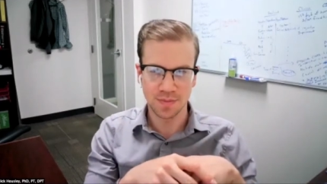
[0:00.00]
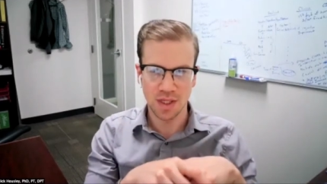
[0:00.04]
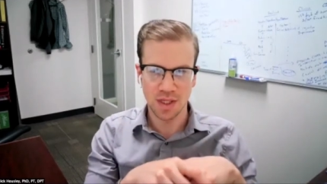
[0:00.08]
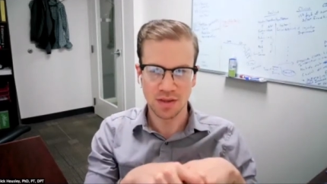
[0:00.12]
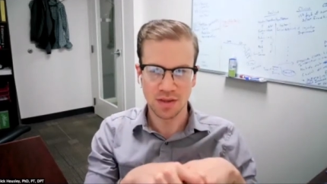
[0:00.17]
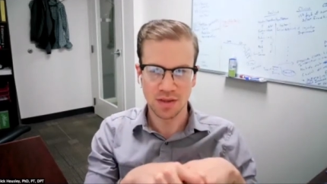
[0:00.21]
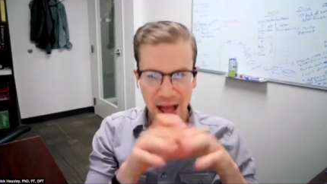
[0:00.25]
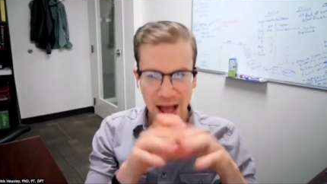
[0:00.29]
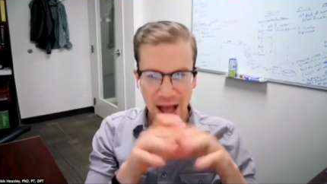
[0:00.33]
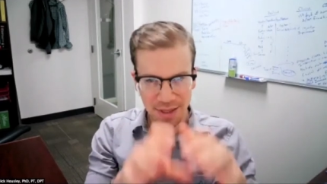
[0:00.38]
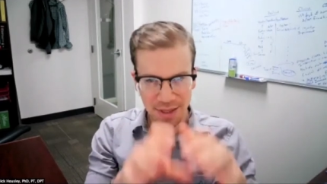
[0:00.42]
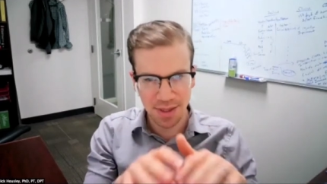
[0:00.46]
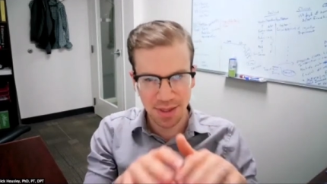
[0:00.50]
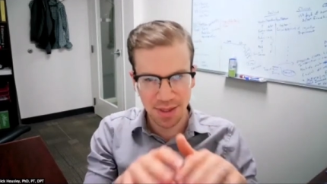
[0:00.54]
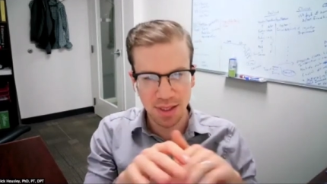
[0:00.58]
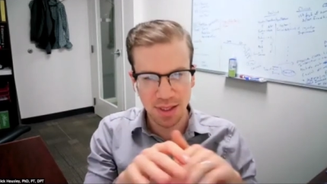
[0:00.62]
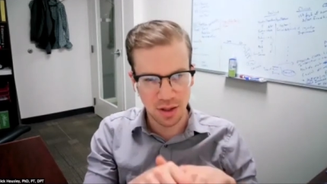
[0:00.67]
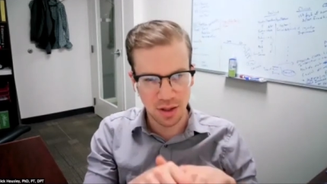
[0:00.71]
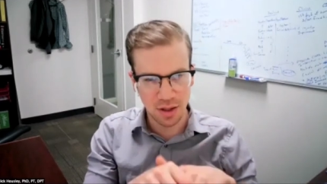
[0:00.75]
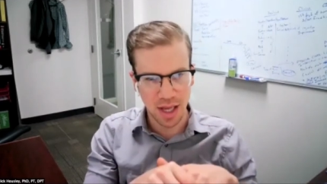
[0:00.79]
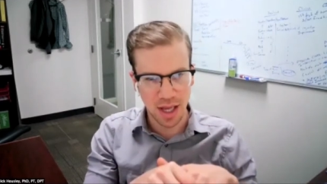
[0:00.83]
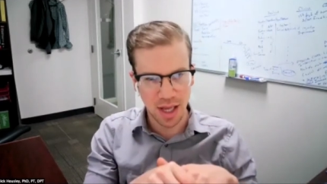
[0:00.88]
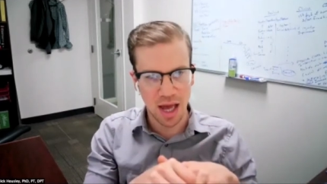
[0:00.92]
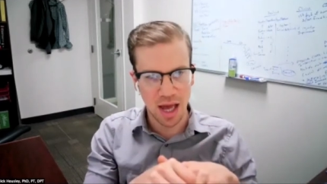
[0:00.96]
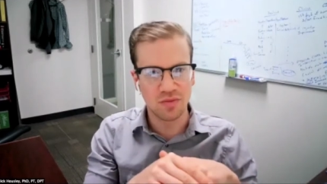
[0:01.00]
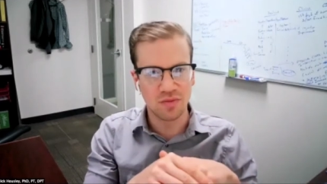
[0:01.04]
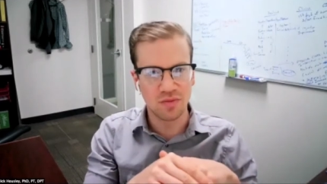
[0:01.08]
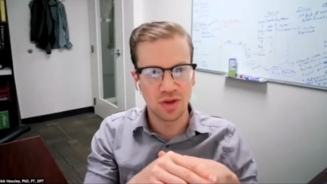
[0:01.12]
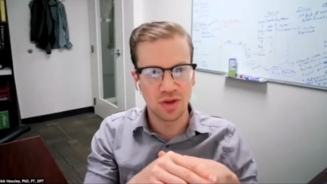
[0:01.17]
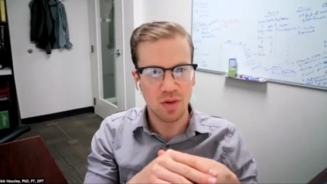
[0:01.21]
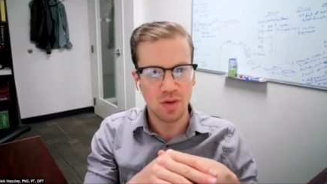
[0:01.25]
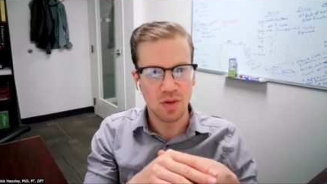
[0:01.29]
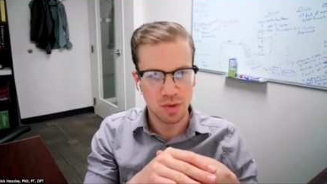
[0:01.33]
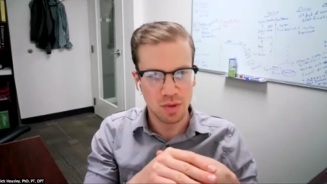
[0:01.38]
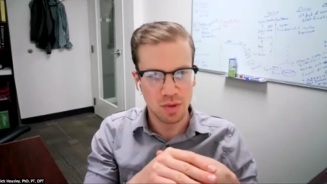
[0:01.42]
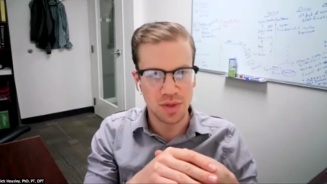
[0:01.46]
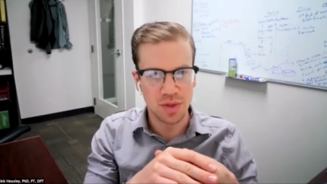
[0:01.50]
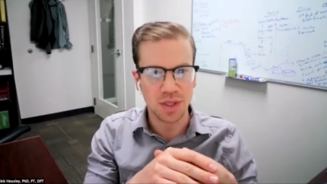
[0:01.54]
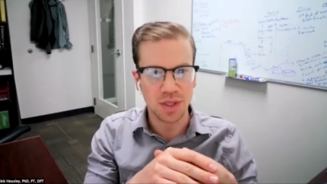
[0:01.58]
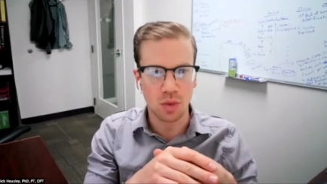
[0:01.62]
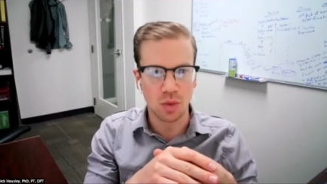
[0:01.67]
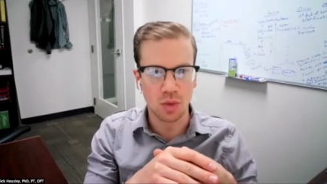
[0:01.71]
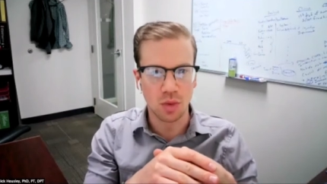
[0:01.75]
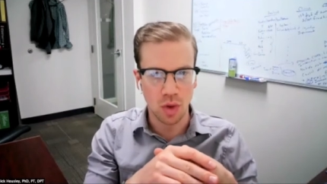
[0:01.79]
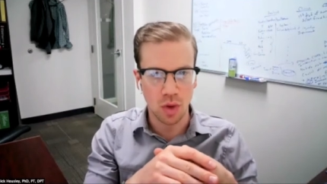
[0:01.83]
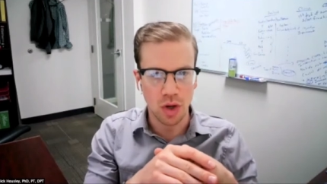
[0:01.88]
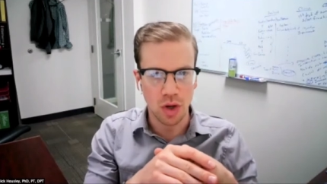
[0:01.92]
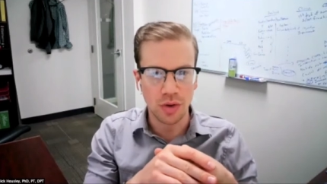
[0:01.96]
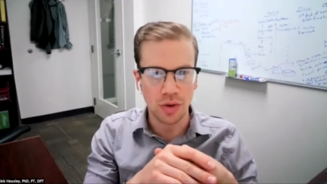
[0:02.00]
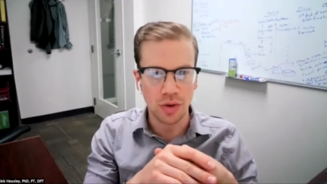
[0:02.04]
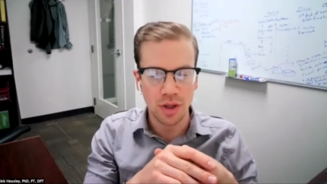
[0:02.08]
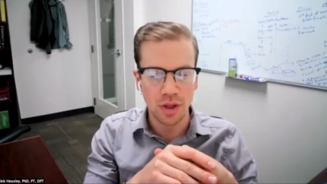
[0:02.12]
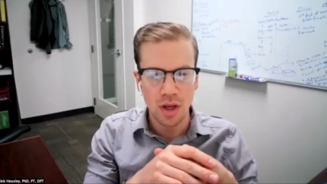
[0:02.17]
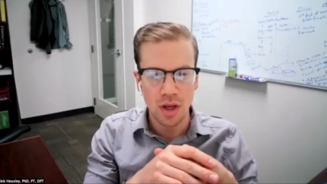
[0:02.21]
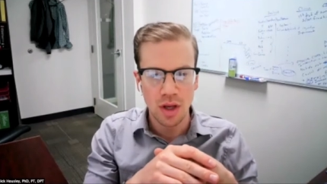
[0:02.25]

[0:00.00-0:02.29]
That's the kind of where the rubber meets the road.